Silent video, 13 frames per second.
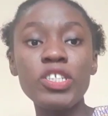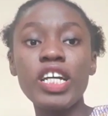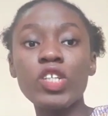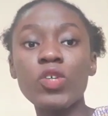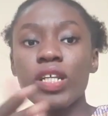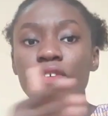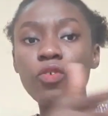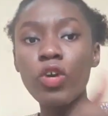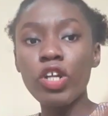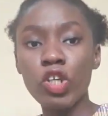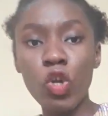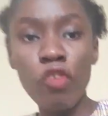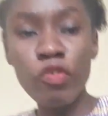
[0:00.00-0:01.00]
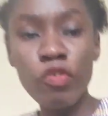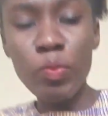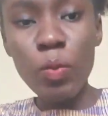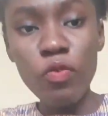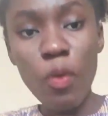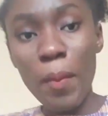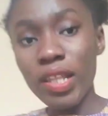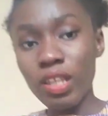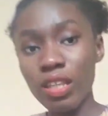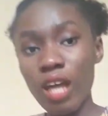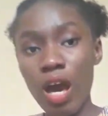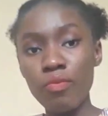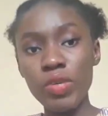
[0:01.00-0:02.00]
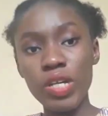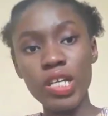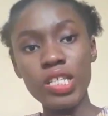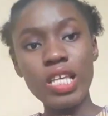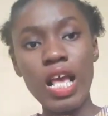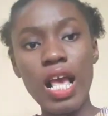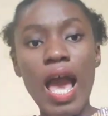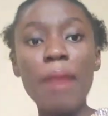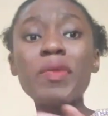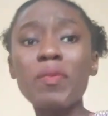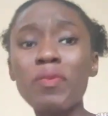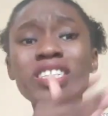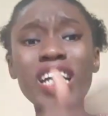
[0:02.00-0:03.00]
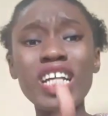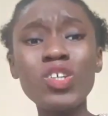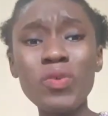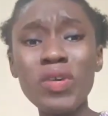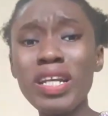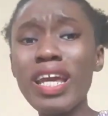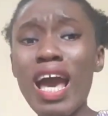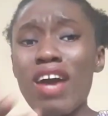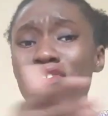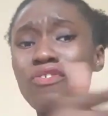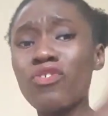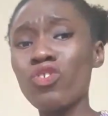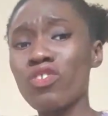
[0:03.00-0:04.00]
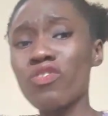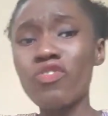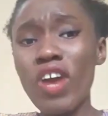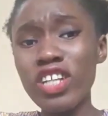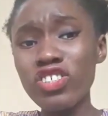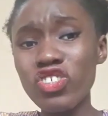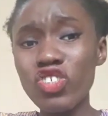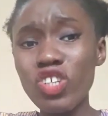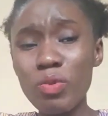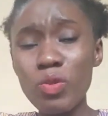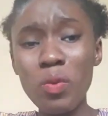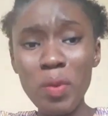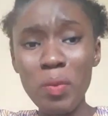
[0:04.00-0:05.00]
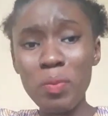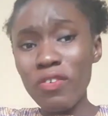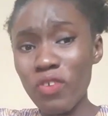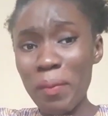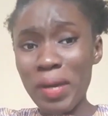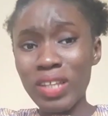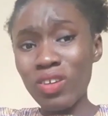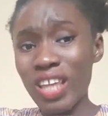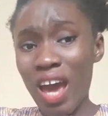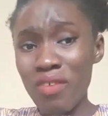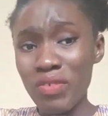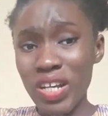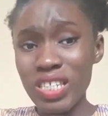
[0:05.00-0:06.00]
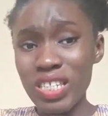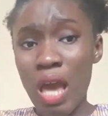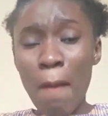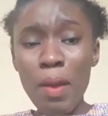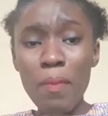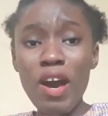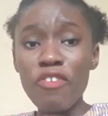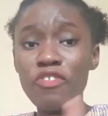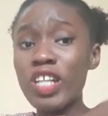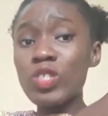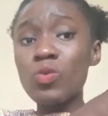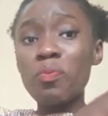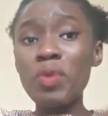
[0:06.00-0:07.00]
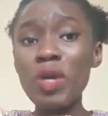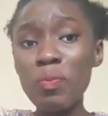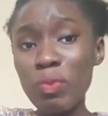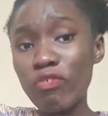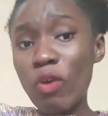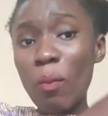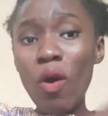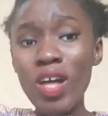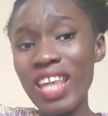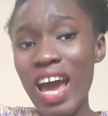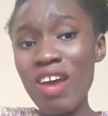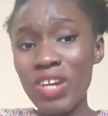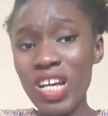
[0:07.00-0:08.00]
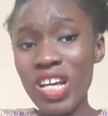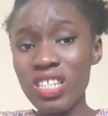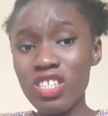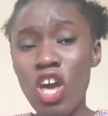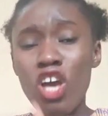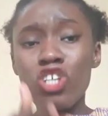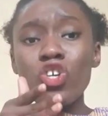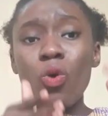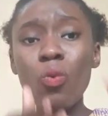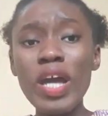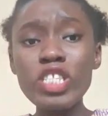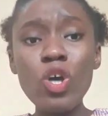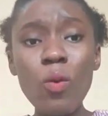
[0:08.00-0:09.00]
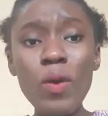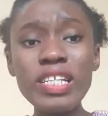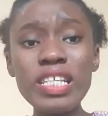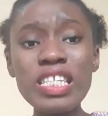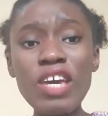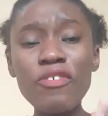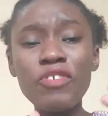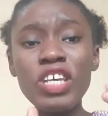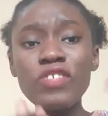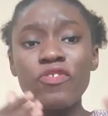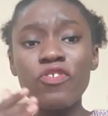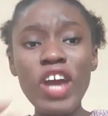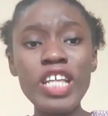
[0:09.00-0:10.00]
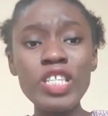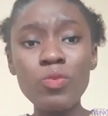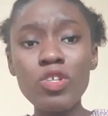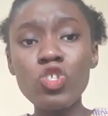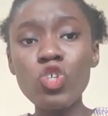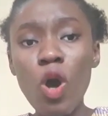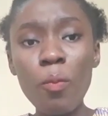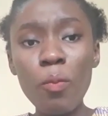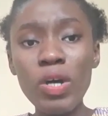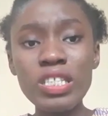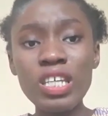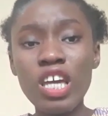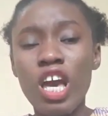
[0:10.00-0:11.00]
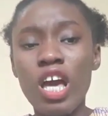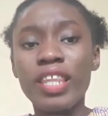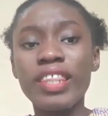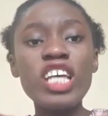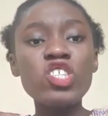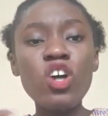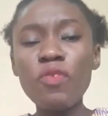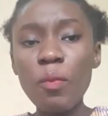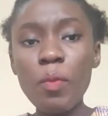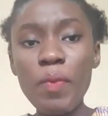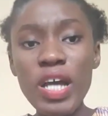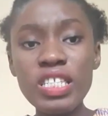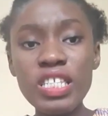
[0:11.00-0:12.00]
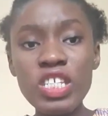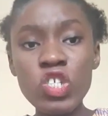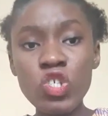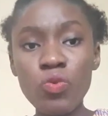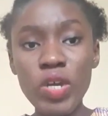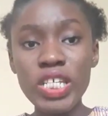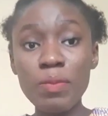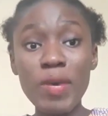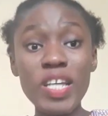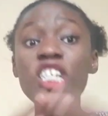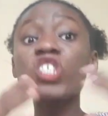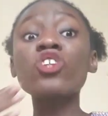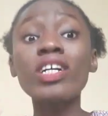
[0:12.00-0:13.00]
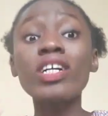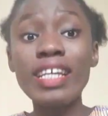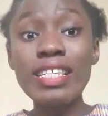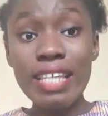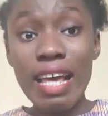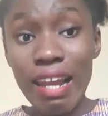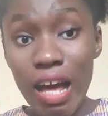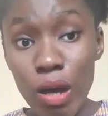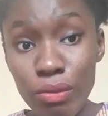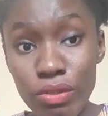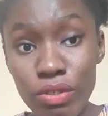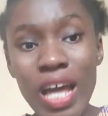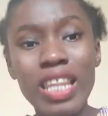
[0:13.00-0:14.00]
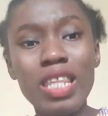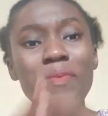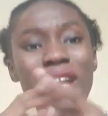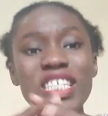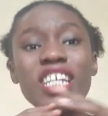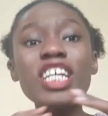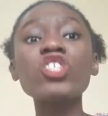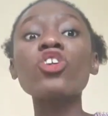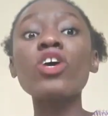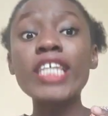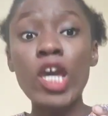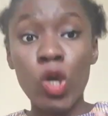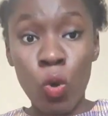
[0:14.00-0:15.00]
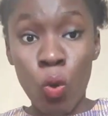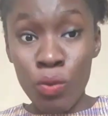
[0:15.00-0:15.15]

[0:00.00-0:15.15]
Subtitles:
genuinely fall in love with people from another race. People genuinely have good friendships with people from another race. People are friends with people from other races. So when someone is friends with somebody that is not from the person's race, the person is not a sellout. The person is not a